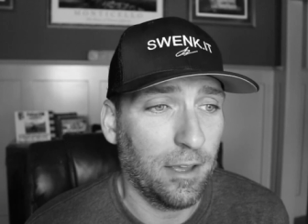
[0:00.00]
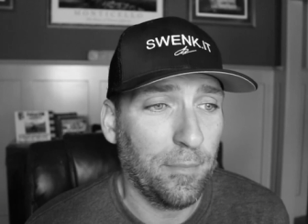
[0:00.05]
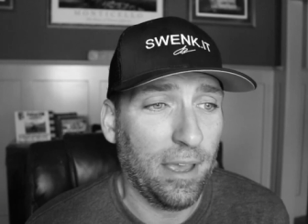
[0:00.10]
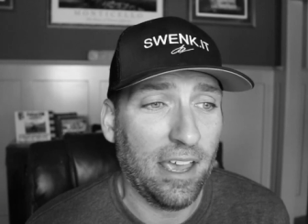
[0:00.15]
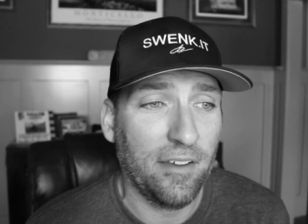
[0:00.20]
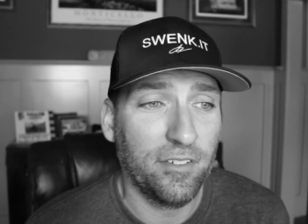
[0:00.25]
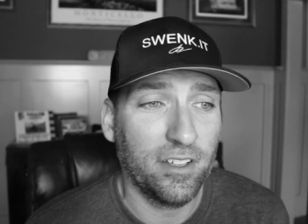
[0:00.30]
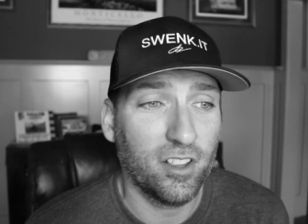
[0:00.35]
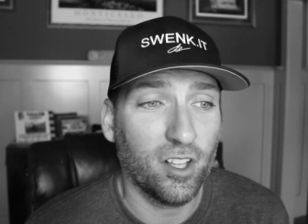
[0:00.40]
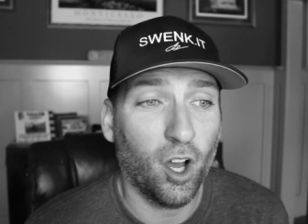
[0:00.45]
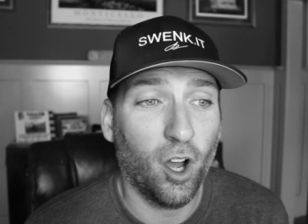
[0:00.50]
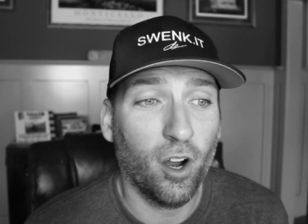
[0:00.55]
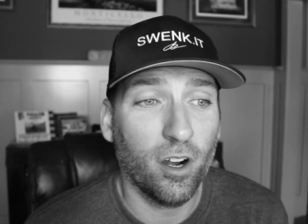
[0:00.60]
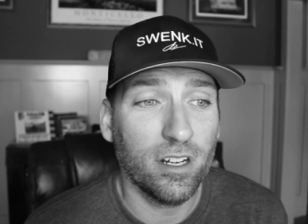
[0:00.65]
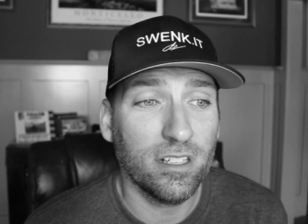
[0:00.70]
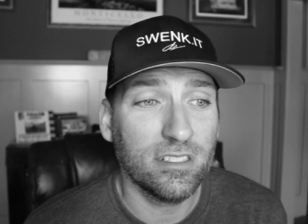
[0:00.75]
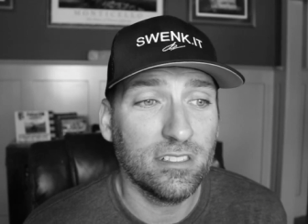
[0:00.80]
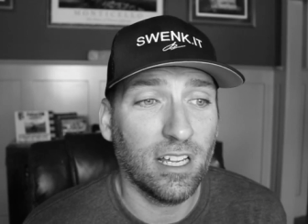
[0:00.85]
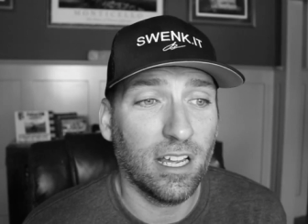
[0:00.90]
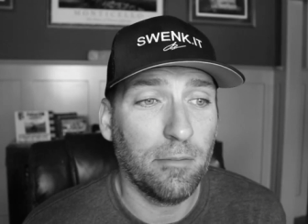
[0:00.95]
I'm having the
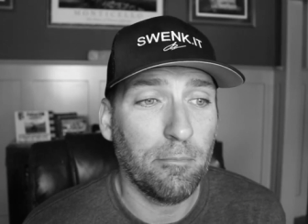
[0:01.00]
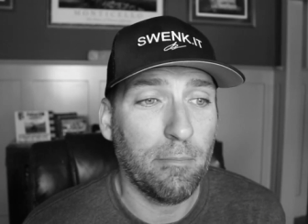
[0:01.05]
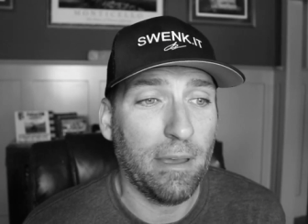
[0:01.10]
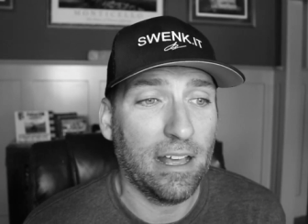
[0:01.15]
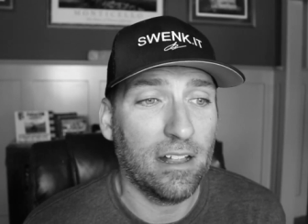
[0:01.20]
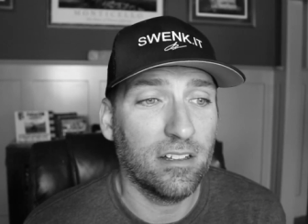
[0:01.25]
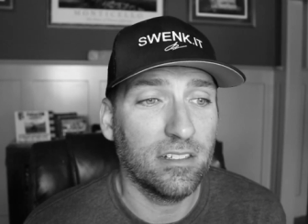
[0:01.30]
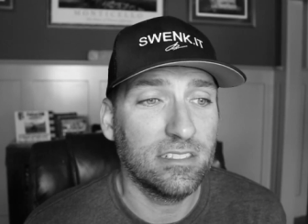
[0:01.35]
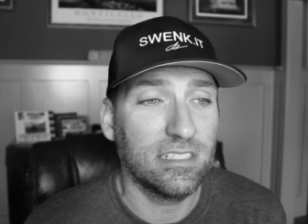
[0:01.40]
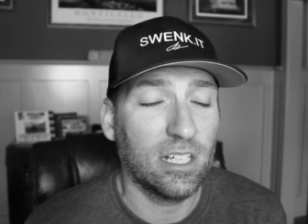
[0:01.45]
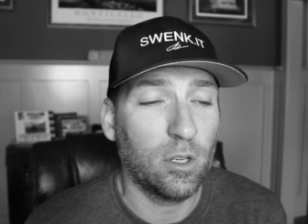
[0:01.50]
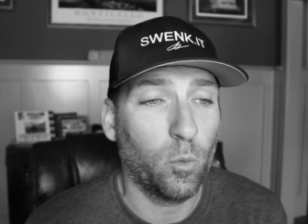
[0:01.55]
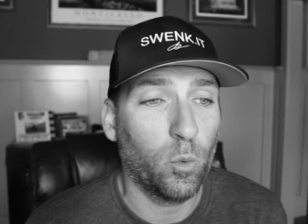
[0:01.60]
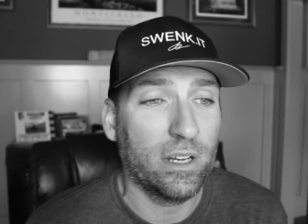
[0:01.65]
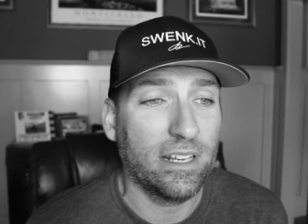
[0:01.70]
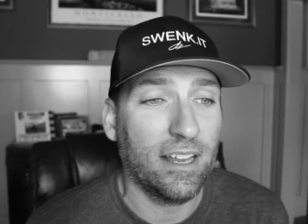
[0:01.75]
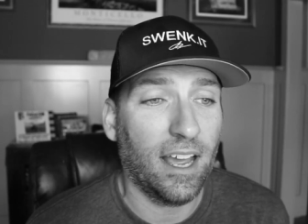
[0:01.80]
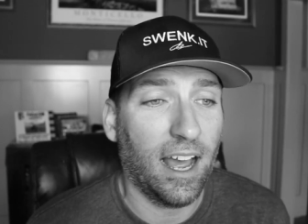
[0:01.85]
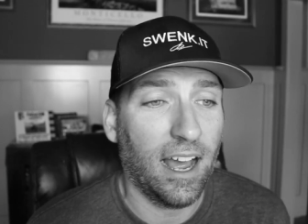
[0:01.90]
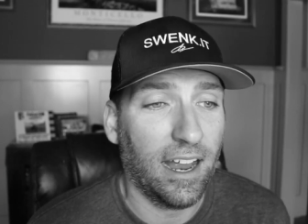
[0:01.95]
hardest time balancing
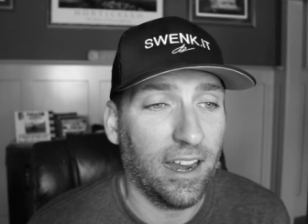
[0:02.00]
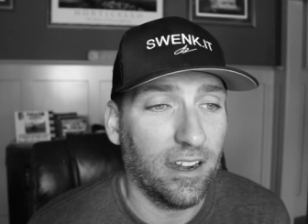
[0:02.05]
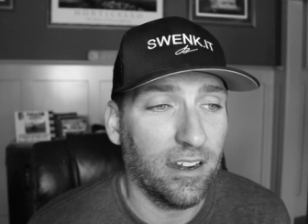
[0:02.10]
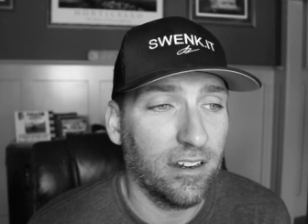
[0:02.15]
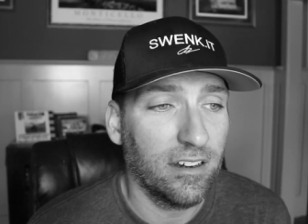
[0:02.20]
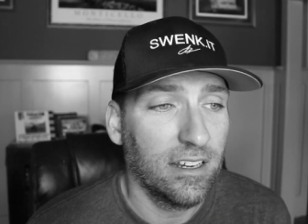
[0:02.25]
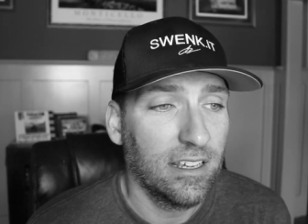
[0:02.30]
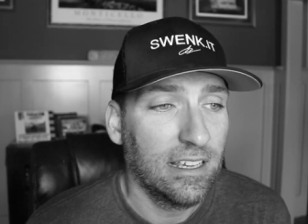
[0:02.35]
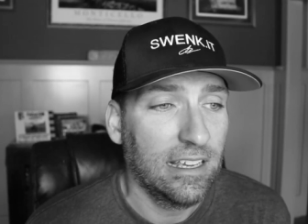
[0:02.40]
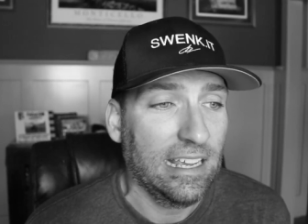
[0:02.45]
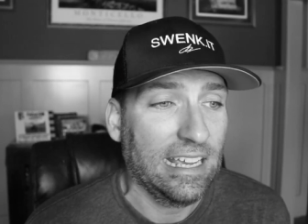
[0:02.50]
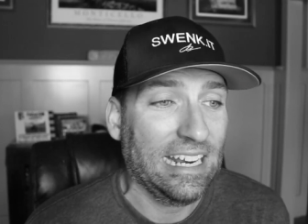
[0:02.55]
when to hire